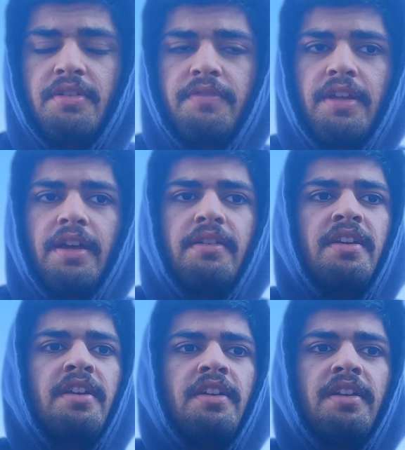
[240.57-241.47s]
of that
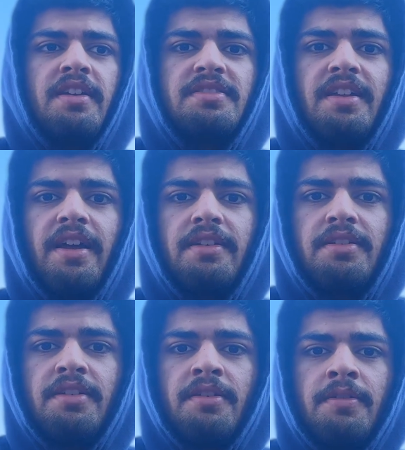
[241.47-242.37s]
is that,
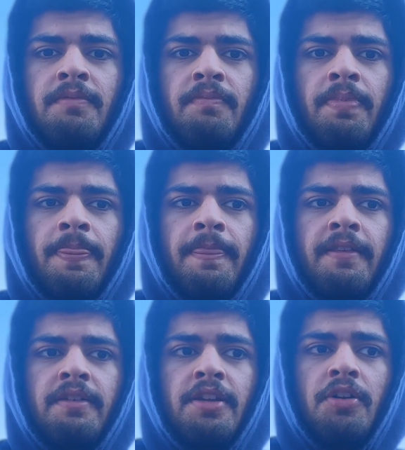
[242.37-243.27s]

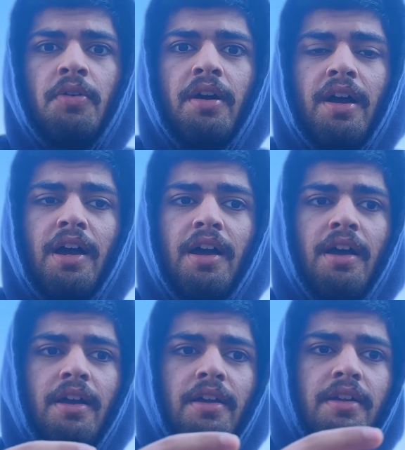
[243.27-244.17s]

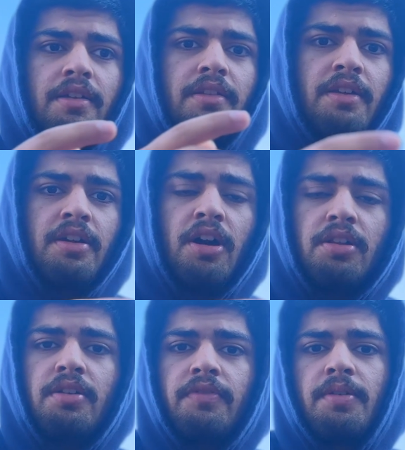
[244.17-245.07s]
the
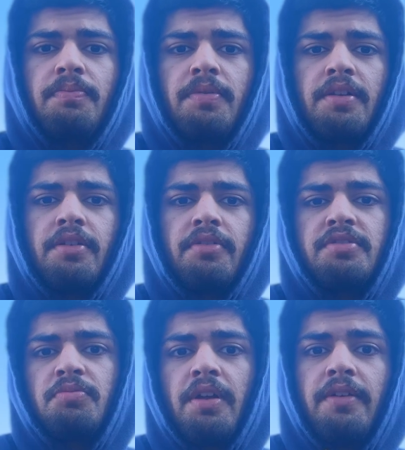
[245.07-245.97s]
color of the pillow
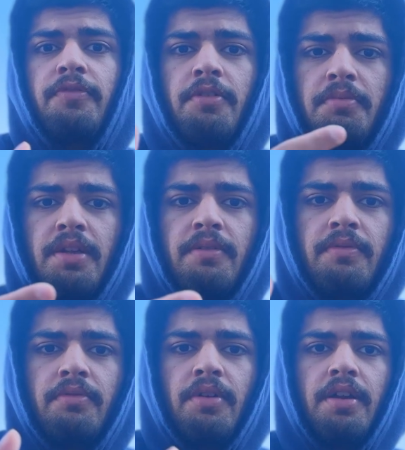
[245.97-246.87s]
is red for me,
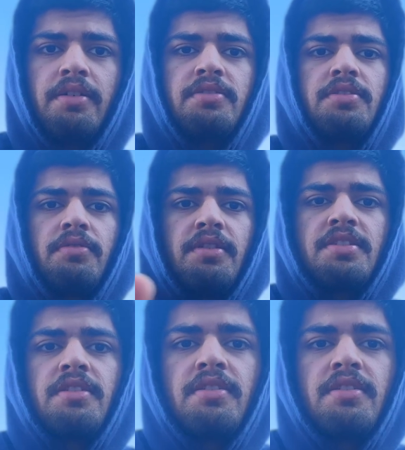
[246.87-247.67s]
right? So this